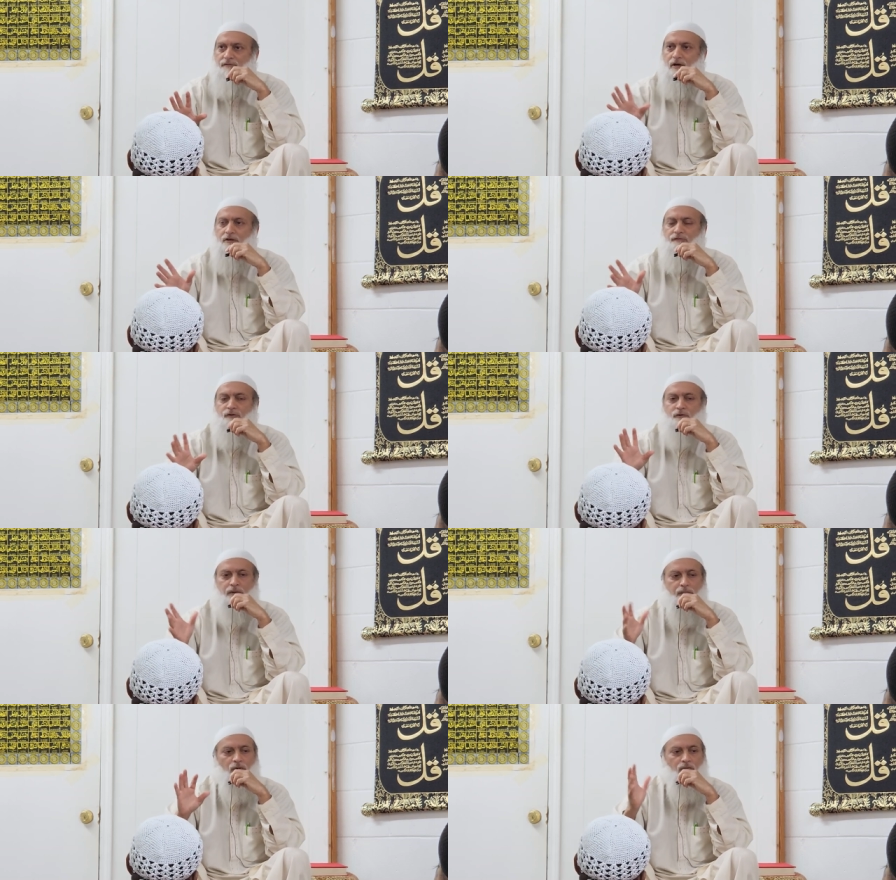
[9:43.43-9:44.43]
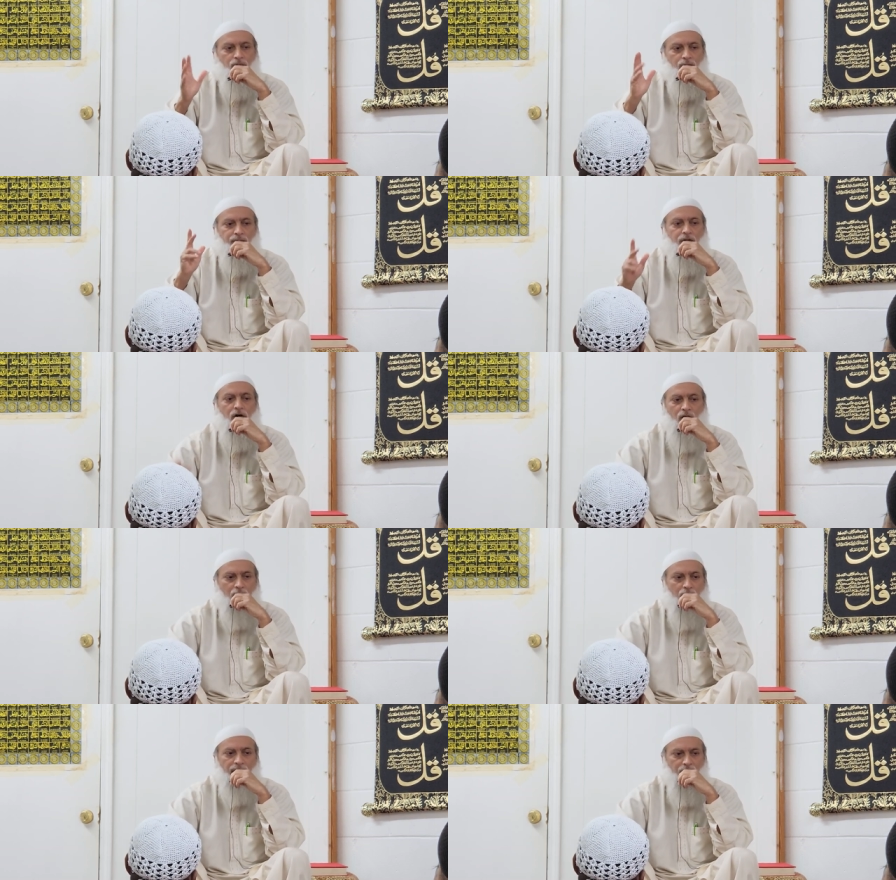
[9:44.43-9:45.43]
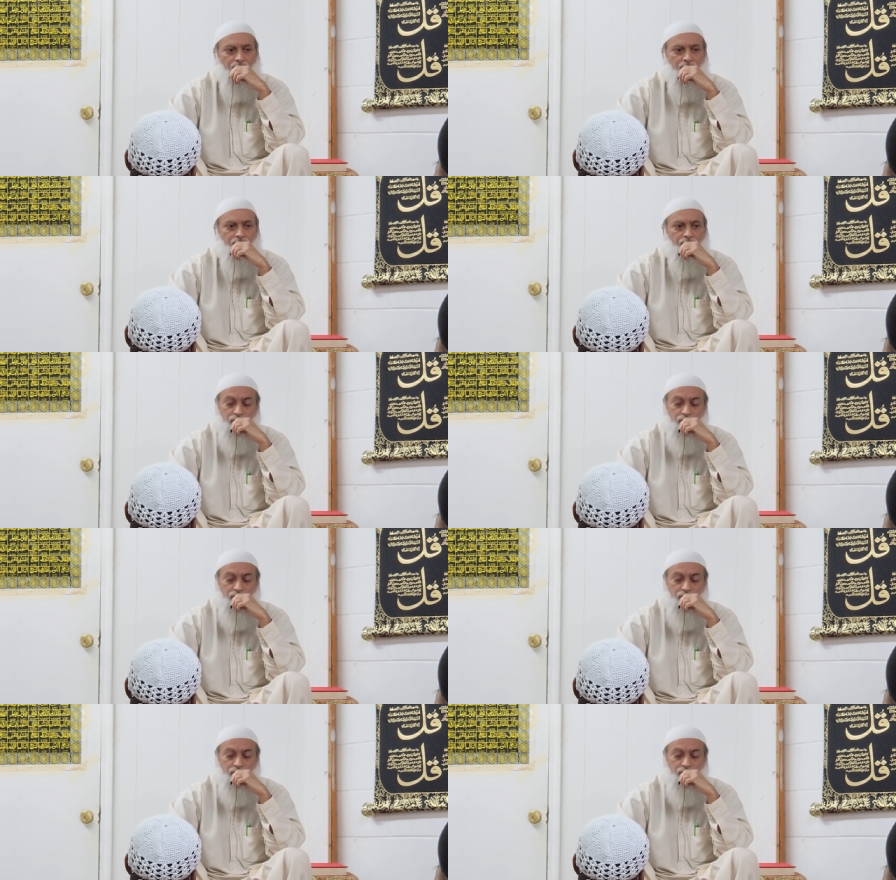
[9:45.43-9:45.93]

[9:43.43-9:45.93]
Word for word: Very few people will be talking about him,